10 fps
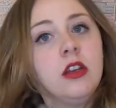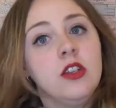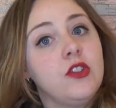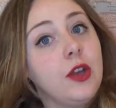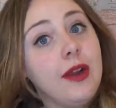
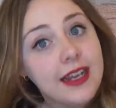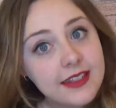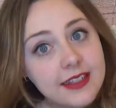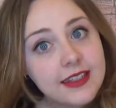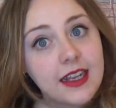So as
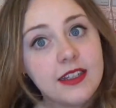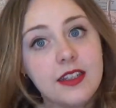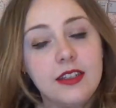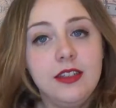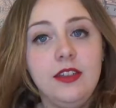I said,
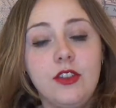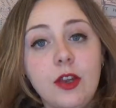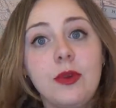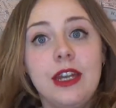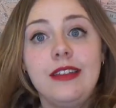you
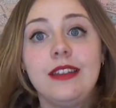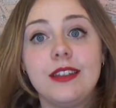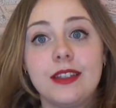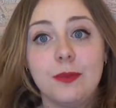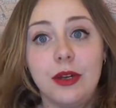don't want anything
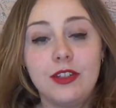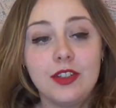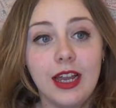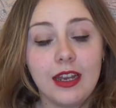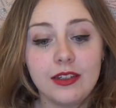to smudge,
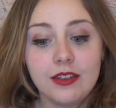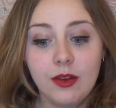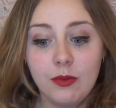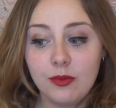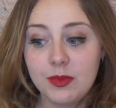and
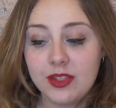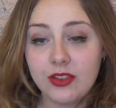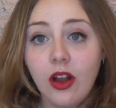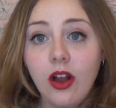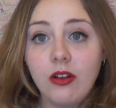with
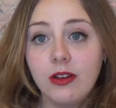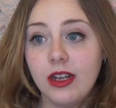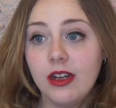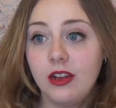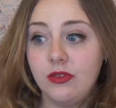
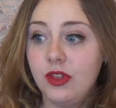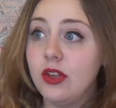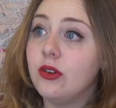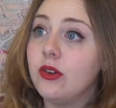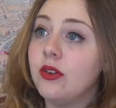mascara I
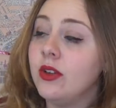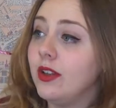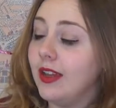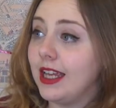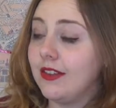feel
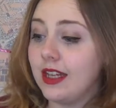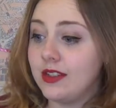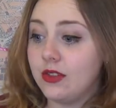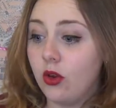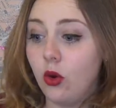like
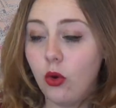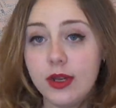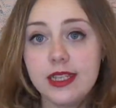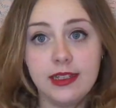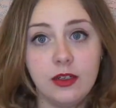that's
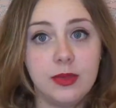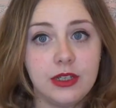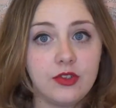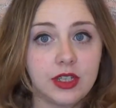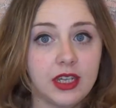always a little
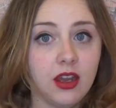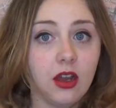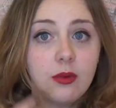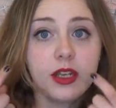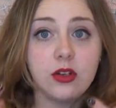bit tricky.
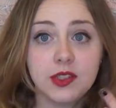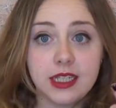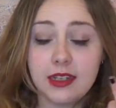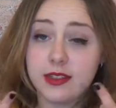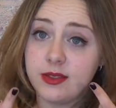I wear
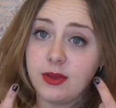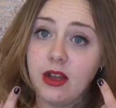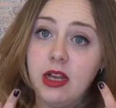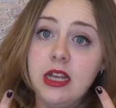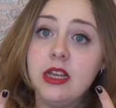contacts as
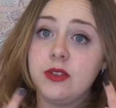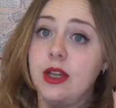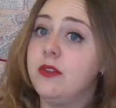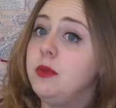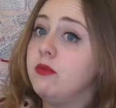well, so I
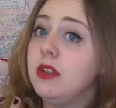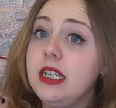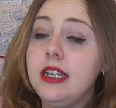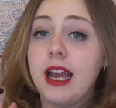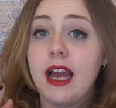have to be
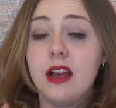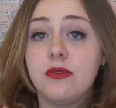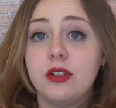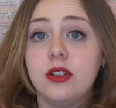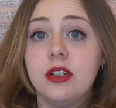really
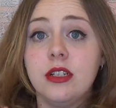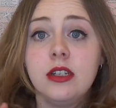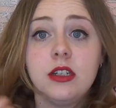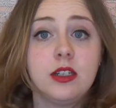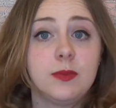careful
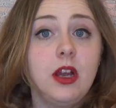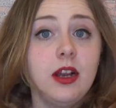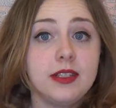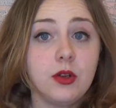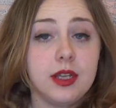because my
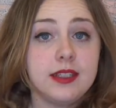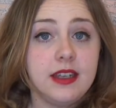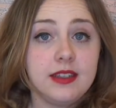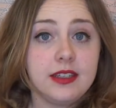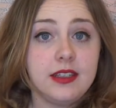eyes are quite
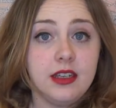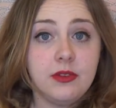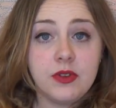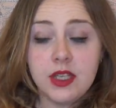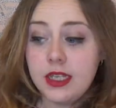sensitive.